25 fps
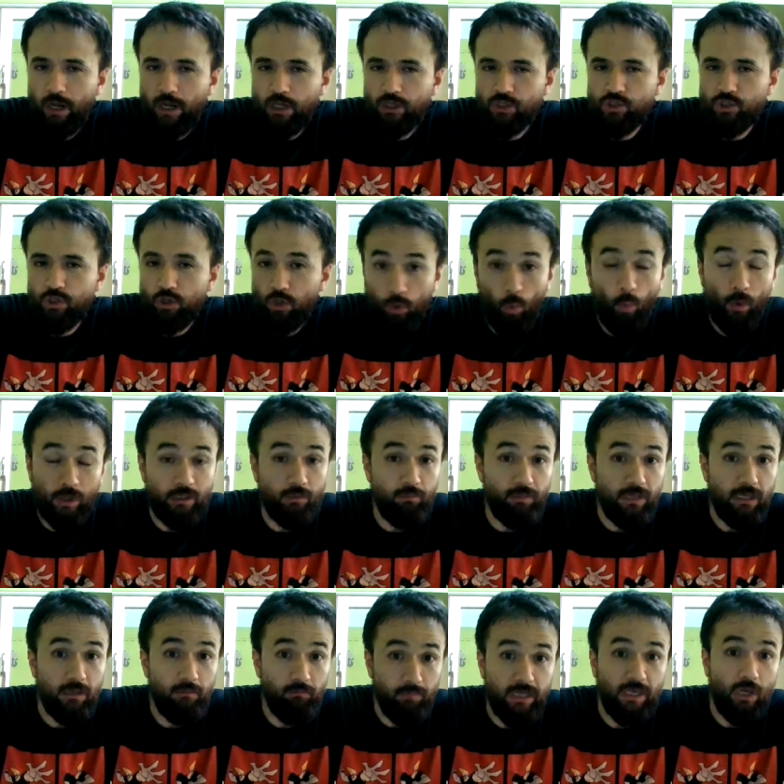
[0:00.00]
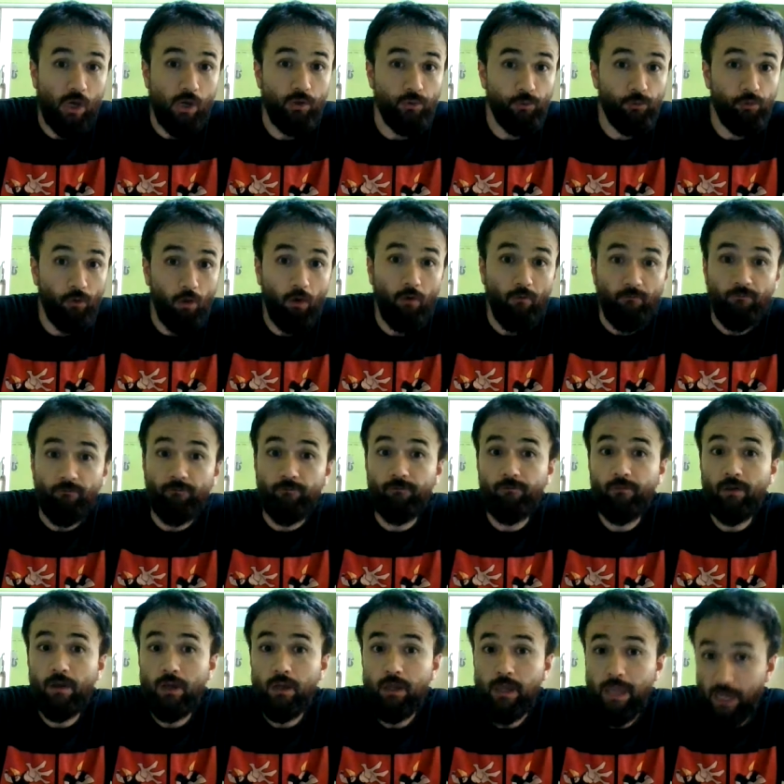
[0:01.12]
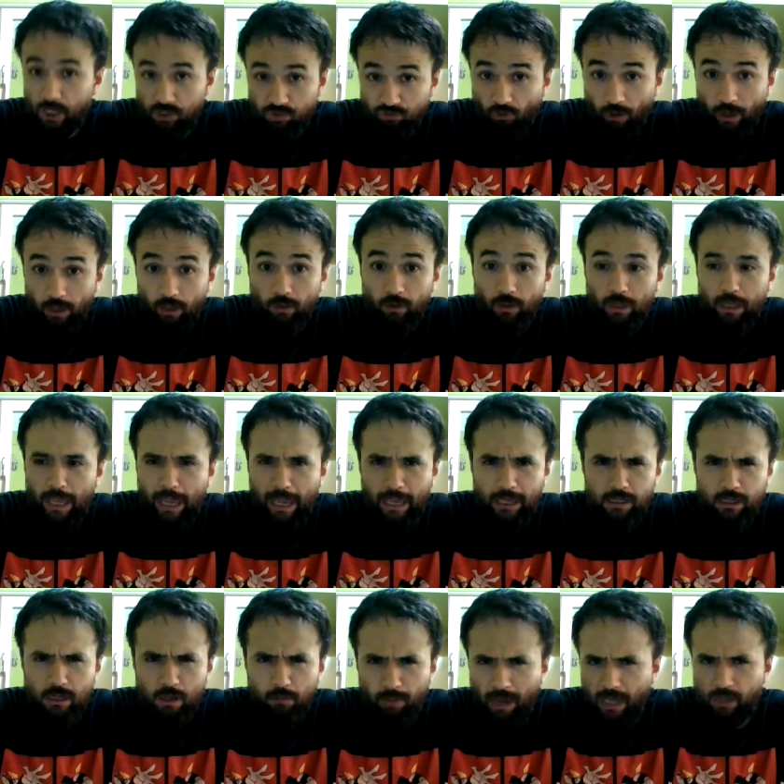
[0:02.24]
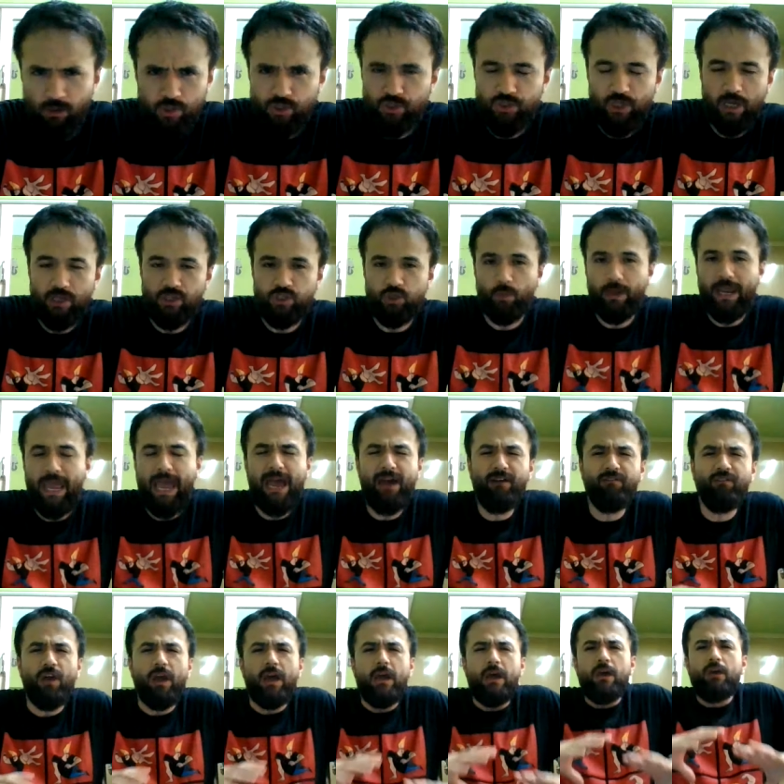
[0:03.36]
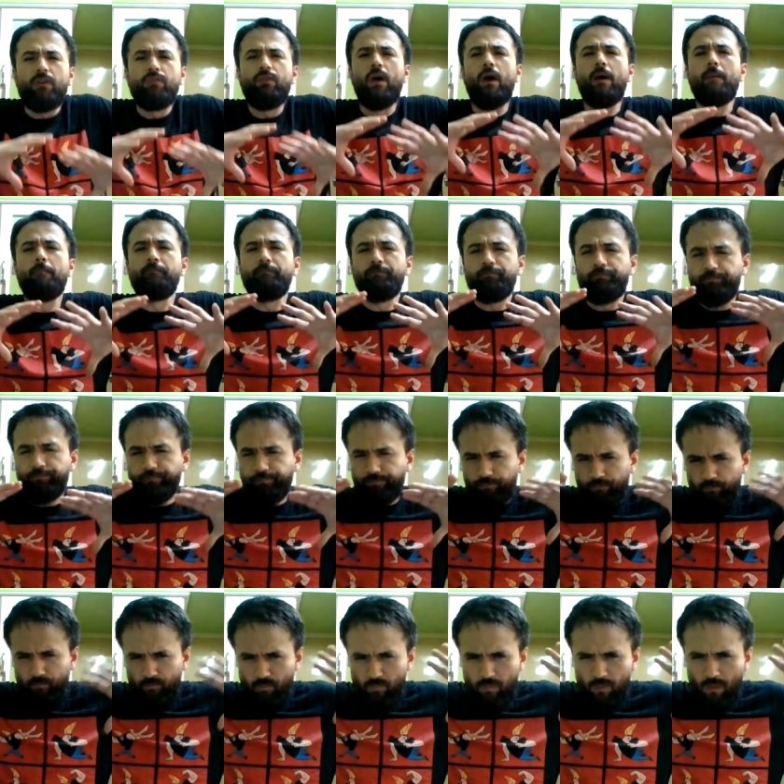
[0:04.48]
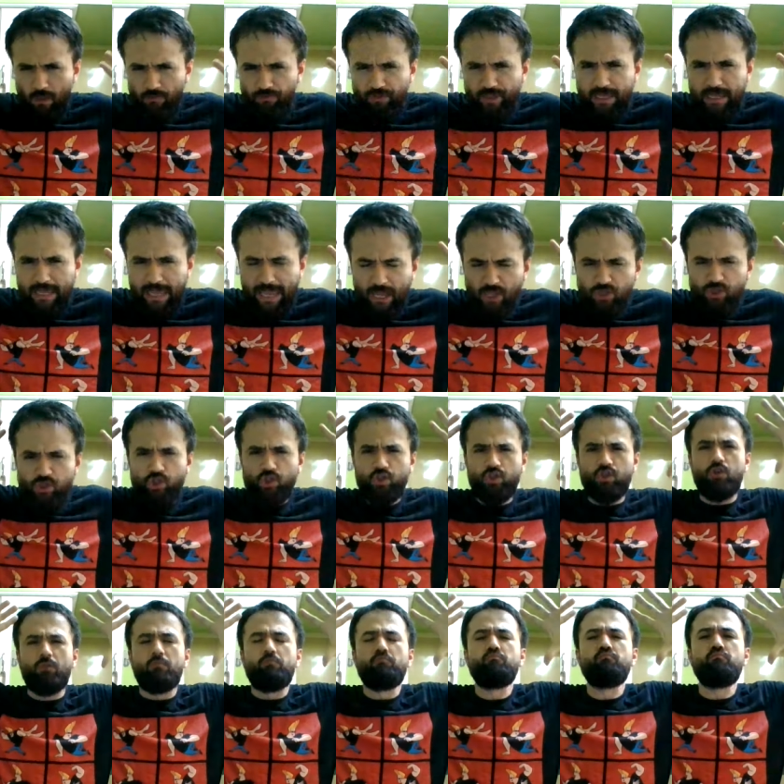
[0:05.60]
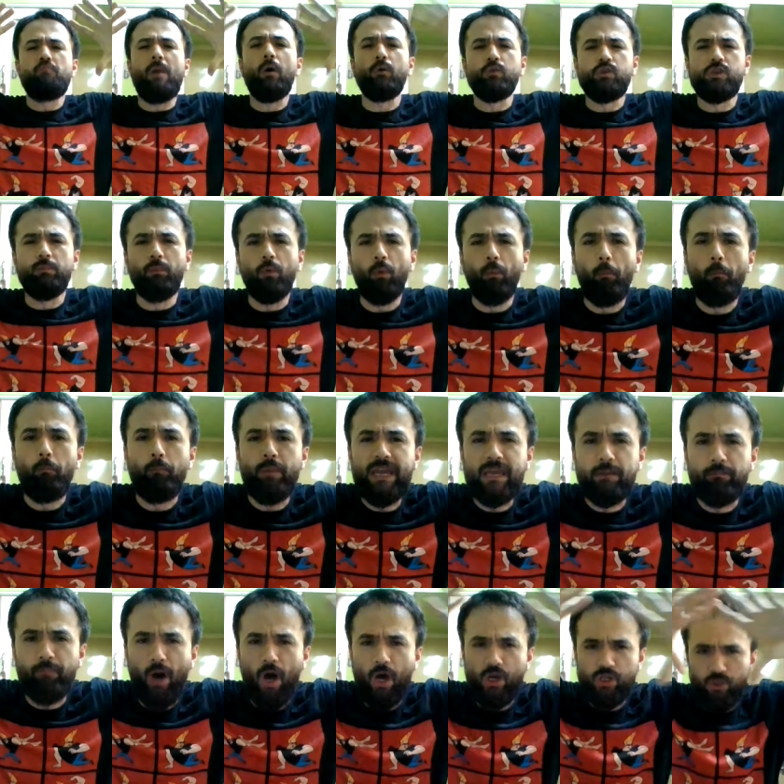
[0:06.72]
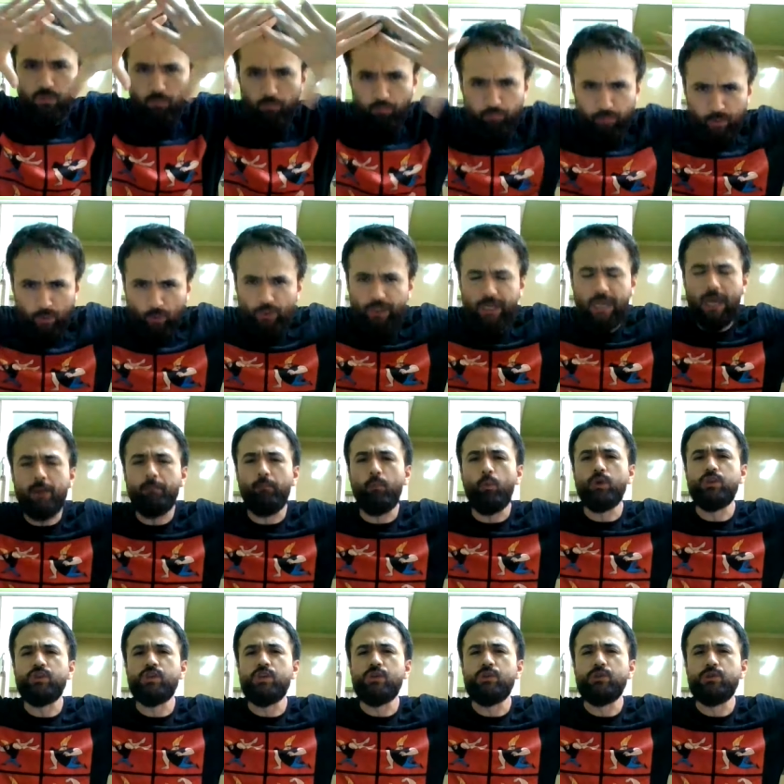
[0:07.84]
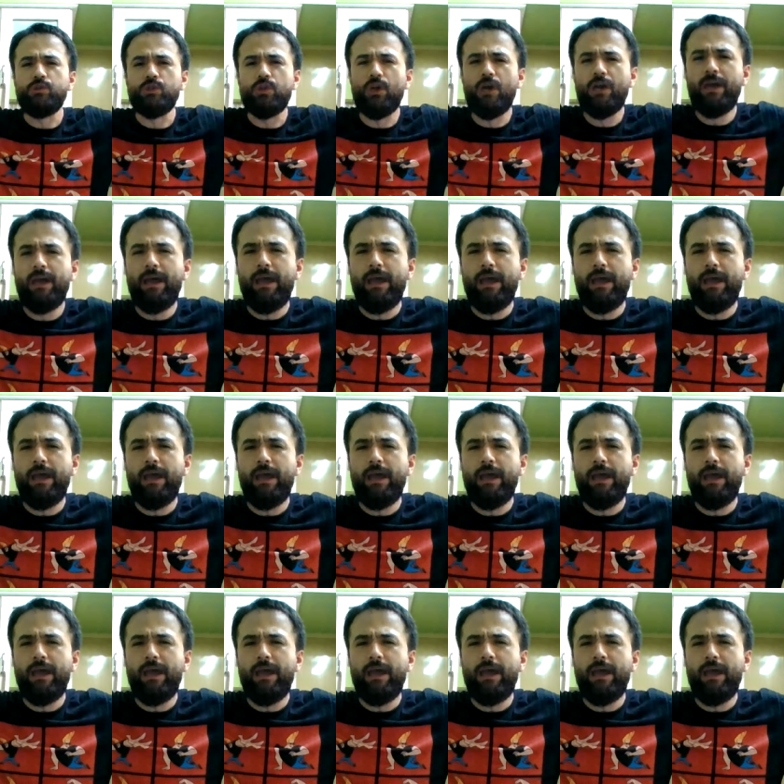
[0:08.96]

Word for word: it's going to be because of Israel and Palestine. So we have the um, the insurmountable big boss building up, which is